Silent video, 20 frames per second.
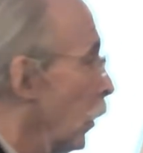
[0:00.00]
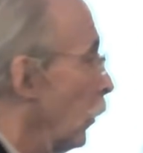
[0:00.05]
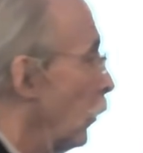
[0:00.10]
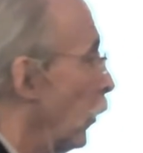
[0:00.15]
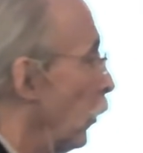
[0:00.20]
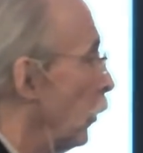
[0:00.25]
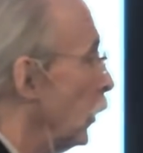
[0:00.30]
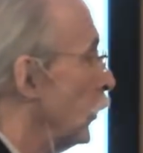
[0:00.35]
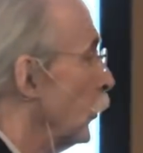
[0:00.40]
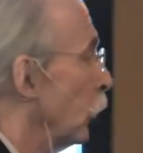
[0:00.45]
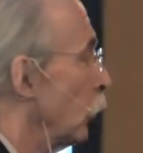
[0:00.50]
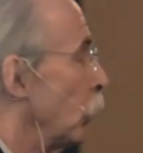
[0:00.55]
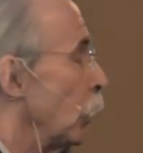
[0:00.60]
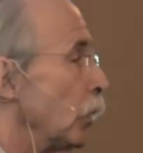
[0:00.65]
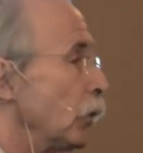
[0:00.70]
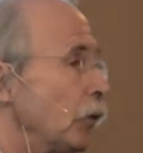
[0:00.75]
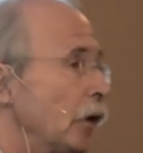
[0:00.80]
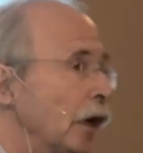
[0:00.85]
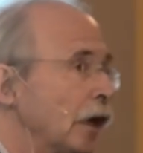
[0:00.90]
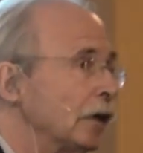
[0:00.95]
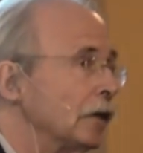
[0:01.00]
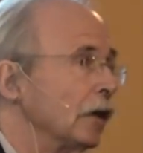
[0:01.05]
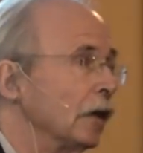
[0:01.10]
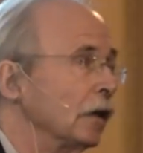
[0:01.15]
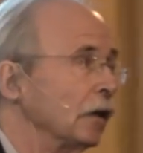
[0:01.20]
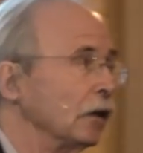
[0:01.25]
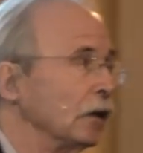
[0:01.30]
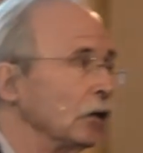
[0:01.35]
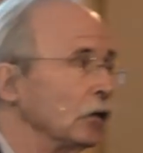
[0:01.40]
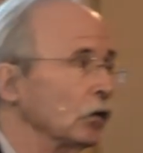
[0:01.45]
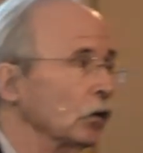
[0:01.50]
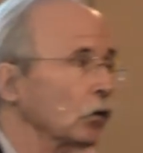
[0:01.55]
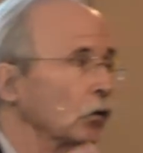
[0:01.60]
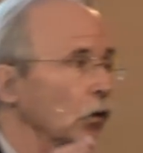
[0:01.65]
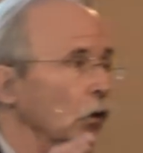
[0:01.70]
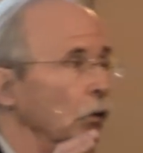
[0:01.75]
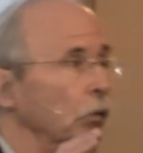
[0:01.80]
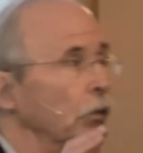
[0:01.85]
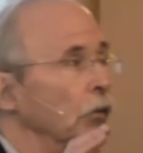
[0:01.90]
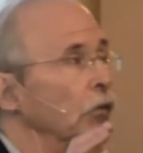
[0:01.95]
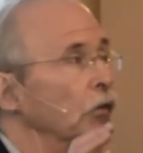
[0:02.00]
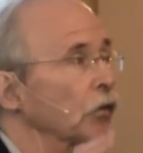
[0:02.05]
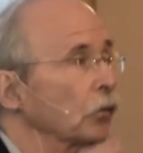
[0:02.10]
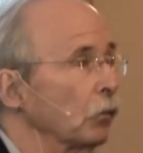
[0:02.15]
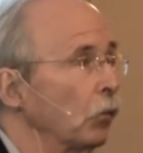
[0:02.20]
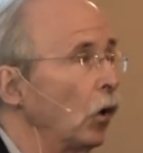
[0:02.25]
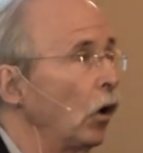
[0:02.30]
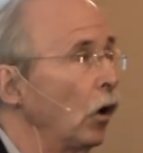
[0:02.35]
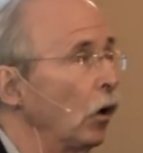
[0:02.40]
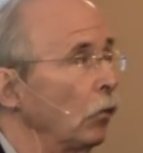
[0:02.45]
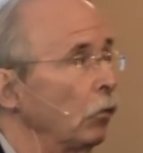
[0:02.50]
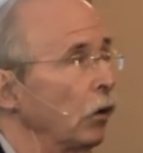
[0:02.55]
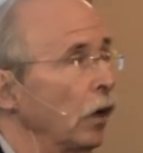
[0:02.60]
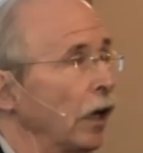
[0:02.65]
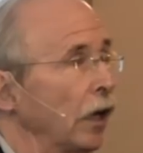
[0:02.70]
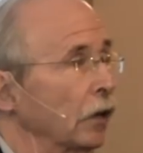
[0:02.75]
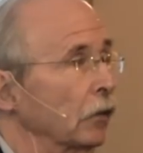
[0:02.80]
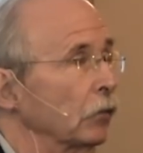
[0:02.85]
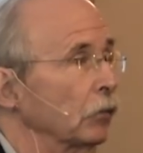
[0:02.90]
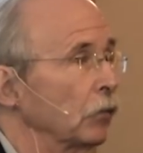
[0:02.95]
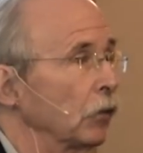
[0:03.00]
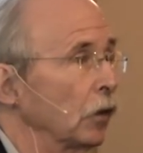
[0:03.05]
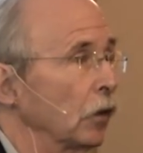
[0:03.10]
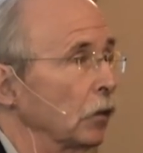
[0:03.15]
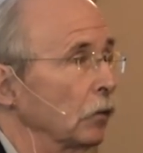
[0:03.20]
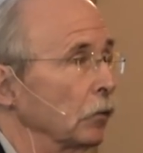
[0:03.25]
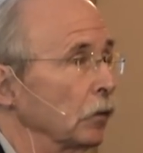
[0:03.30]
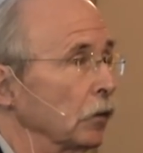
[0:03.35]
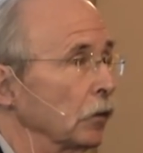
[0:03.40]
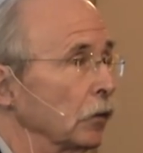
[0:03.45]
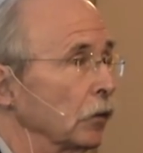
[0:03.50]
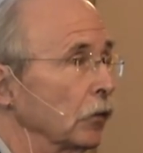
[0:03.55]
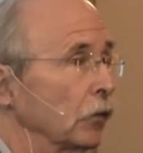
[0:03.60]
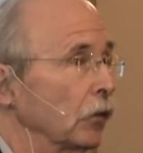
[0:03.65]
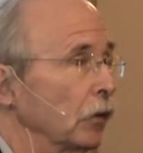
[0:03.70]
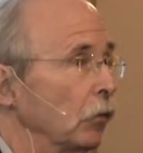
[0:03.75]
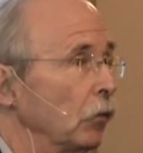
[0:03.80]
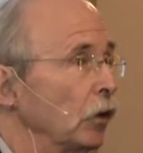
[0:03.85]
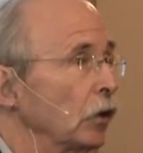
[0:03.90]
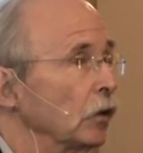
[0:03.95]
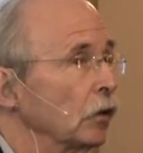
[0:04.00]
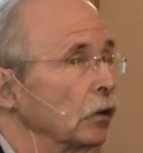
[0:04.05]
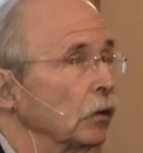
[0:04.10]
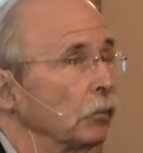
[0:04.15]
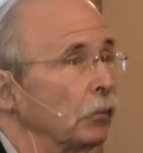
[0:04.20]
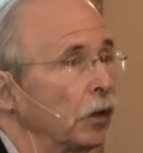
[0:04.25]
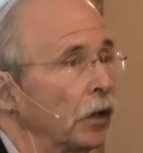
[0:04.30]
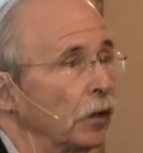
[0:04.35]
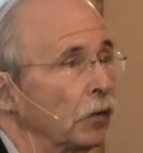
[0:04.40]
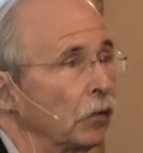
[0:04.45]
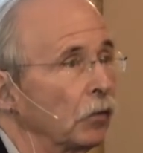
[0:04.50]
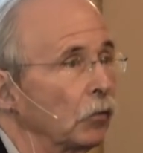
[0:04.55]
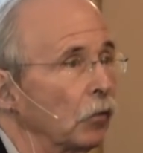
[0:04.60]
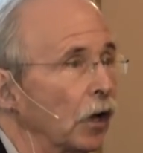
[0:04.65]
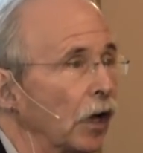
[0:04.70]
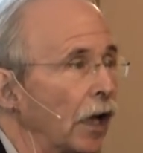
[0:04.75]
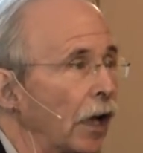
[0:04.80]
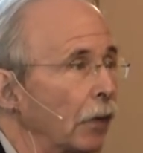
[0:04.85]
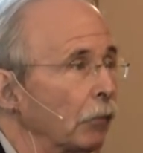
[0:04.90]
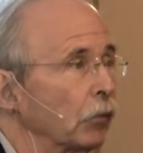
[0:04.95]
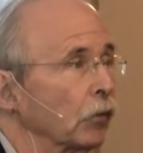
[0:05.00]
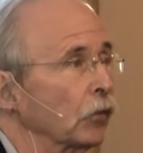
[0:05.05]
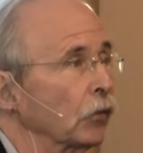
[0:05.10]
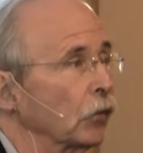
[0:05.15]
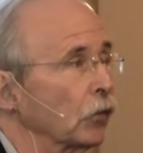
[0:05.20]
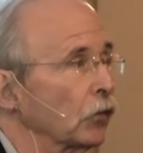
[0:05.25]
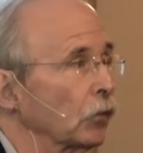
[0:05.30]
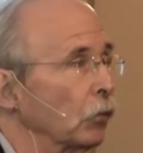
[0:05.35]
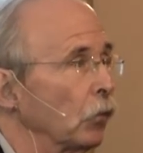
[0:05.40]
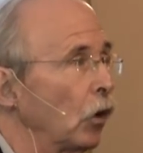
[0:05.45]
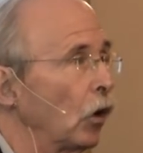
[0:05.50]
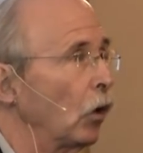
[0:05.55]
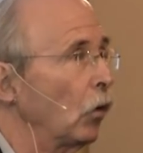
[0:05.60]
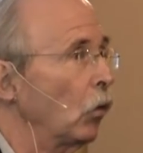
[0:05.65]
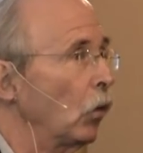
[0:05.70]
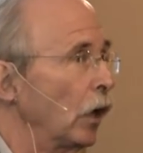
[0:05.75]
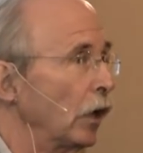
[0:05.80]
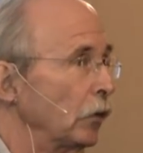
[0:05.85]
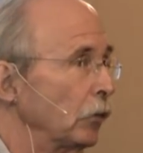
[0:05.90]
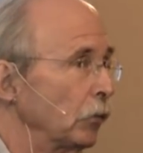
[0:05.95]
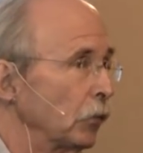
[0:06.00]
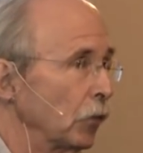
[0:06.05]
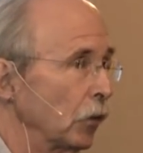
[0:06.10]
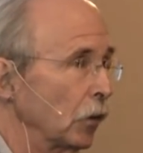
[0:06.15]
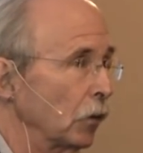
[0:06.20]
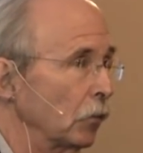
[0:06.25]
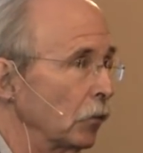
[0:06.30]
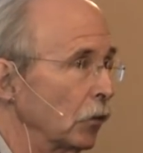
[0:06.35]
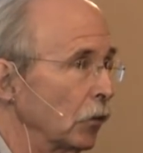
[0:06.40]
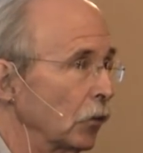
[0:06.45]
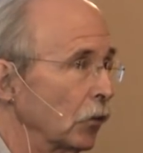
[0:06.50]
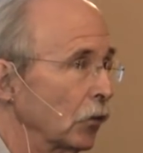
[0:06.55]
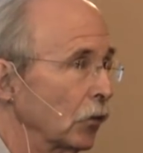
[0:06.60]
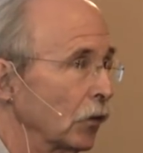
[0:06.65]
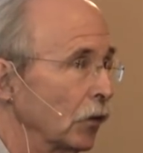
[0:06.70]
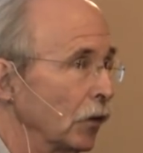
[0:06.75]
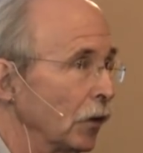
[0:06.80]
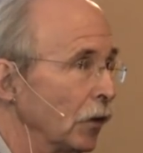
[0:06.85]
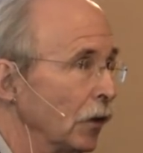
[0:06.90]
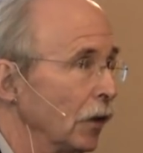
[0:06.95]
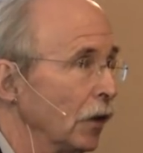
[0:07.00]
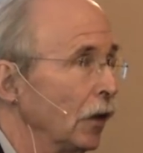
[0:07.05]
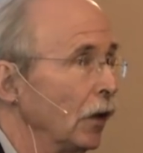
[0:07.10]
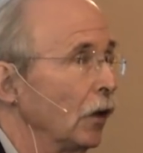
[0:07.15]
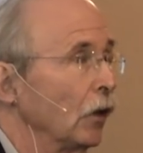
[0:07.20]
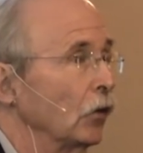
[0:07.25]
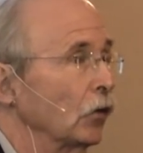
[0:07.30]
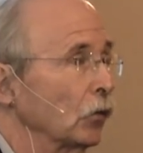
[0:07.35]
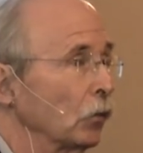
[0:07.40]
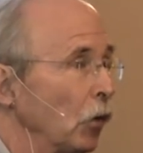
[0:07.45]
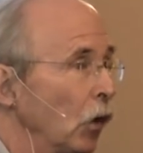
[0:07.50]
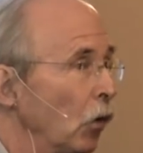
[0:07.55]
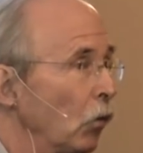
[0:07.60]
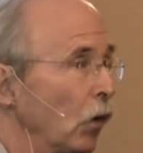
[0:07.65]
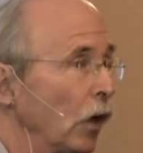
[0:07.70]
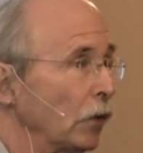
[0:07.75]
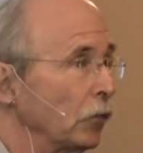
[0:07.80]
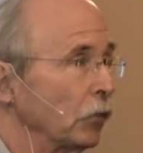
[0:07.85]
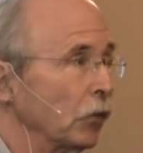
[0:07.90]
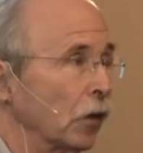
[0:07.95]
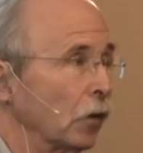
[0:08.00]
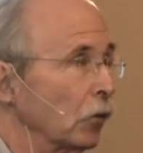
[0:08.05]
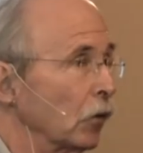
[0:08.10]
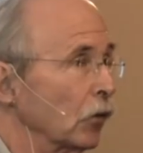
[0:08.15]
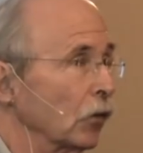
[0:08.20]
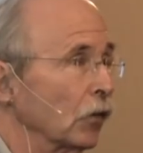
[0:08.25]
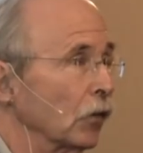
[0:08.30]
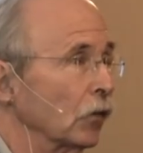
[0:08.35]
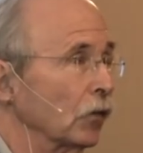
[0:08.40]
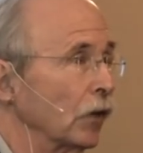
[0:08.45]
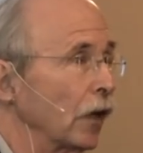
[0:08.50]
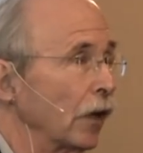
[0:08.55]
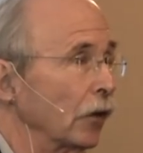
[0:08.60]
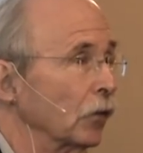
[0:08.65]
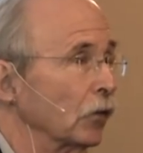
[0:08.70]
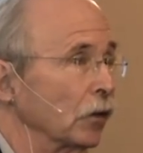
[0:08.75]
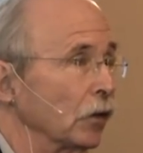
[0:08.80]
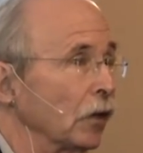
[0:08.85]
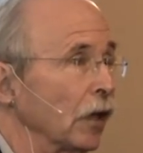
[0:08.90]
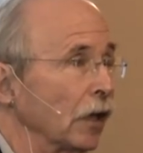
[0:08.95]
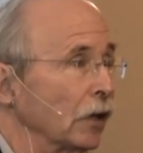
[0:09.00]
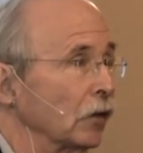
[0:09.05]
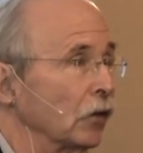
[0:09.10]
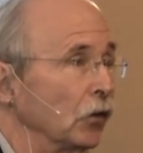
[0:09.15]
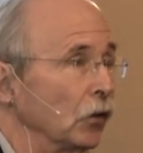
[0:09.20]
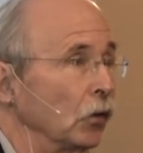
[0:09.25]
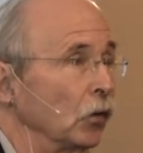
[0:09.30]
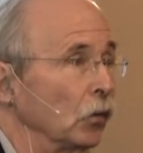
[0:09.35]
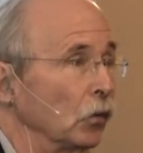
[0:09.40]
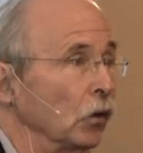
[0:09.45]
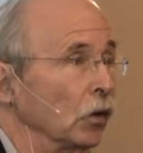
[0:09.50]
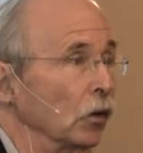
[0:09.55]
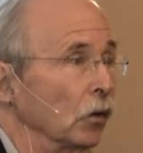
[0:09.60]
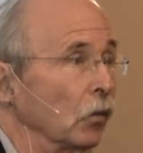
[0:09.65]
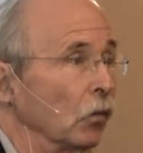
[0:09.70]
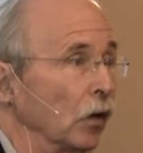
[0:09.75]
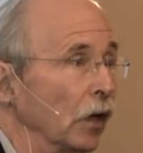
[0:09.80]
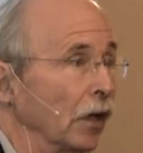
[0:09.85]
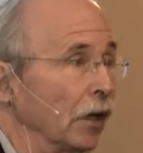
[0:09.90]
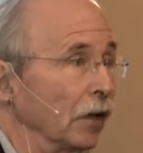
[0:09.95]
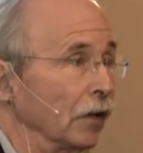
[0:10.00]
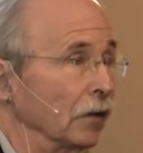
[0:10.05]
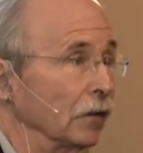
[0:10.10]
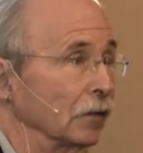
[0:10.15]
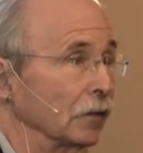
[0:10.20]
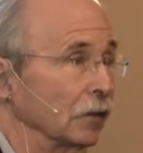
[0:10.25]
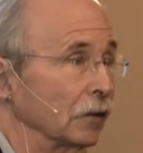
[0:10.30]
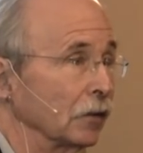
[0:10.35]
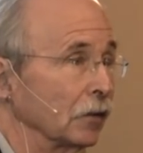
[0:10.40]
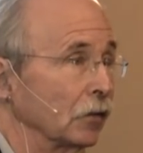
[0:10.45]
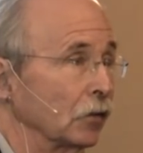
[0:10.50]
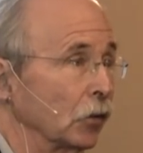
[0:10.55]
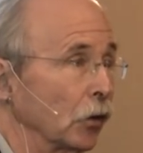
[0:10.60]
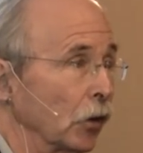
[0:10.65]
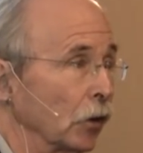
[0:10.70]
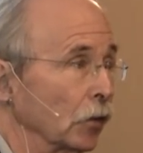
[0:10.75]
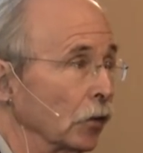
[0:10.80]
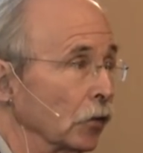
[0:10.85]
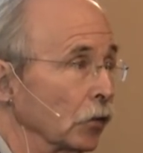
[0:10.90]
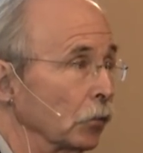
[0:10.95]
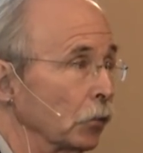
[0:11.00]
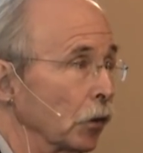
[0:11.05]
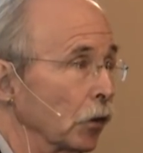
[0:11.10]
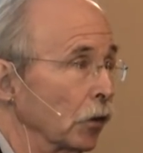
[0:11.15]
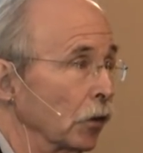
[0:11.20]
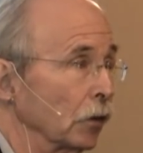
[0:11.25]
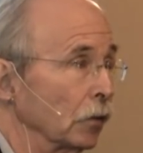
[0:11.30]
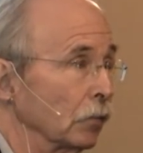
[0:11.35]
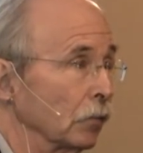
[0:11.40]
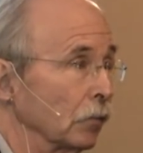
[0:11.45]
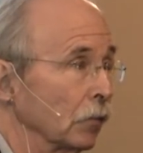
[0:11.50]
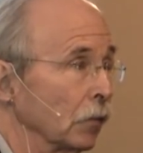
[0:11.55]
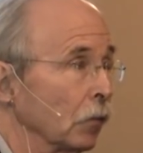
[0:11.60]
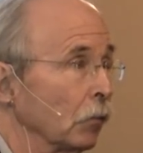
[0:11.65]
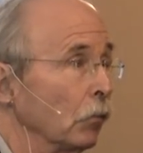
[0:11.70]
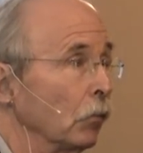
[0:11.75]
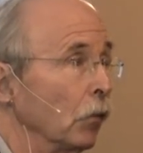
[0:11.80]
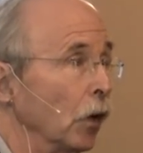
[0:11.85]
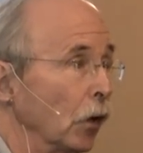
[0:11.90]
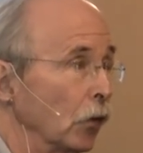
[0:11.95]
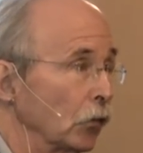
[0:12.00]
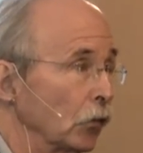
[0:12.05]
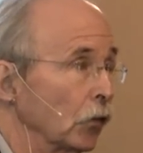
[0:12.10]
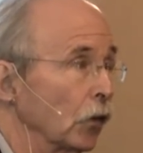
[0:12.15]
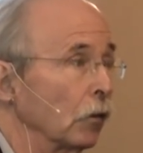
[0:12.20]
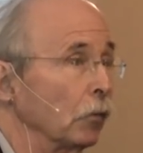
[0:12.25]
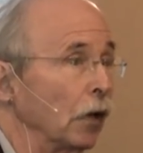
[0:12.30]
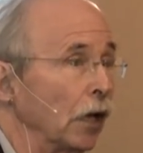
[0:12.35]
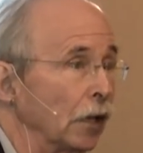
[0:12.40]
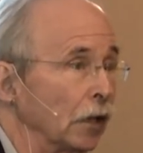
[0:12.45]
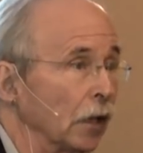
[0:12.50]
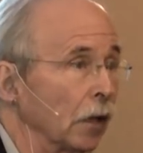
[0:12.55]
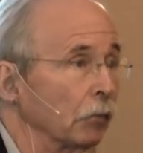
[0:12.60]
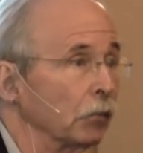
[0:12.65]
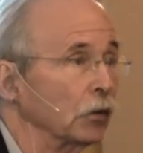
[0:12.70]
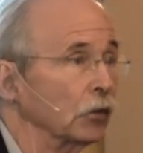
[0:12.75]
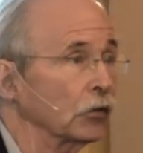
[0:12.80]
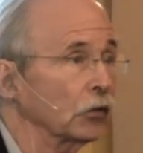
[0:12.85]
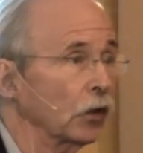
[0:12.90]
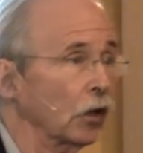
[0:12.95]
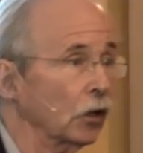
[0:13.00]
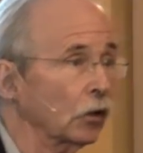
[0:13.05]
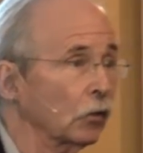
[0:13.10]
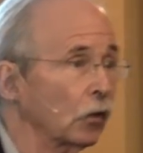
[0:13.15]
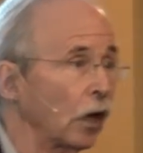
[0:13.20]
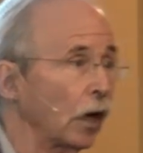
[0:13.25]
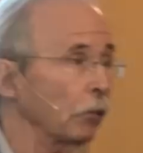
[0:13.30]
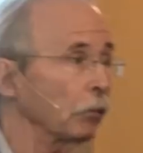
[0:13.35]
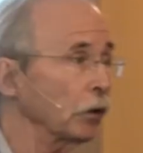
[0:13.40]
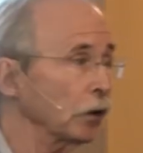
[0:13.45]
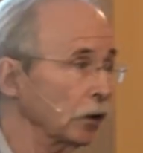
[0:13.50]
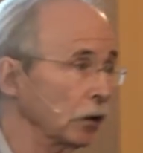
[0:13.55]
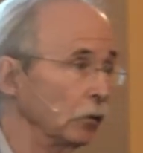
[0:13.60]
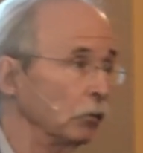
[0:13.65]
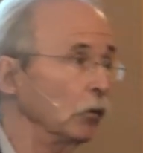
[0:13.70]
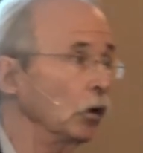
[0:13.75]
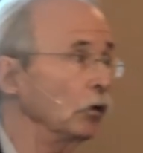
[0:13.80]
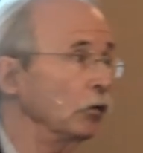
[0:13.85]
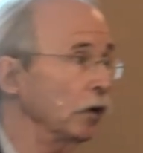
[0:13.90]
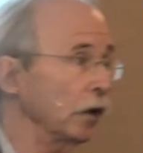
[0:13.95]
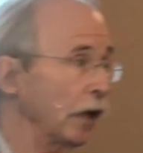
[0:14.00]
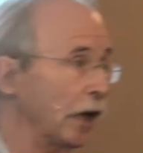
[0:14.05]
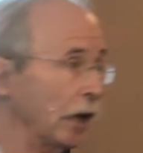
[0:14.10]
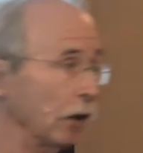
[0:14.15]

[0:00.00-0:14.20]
But what you would have had then is a group of small black farmers, and we can compare them what happens to small white farmers. Small white farmers in the South did not do real well during this period. Most of them end up in sharecropping and then moving